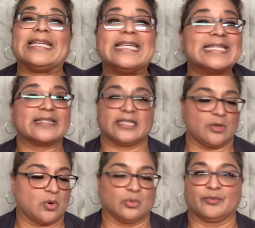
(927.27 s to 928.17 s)
easily
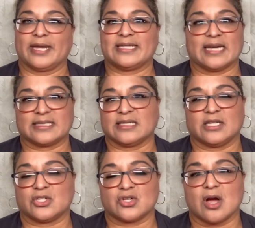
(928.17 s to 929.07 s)
hold ratex in
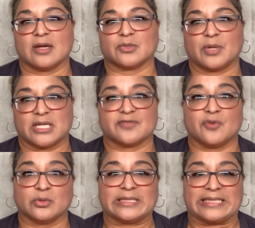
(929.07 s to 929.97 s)
its jaws when it's
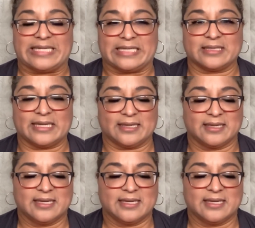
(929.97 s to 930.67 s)
folded neatly.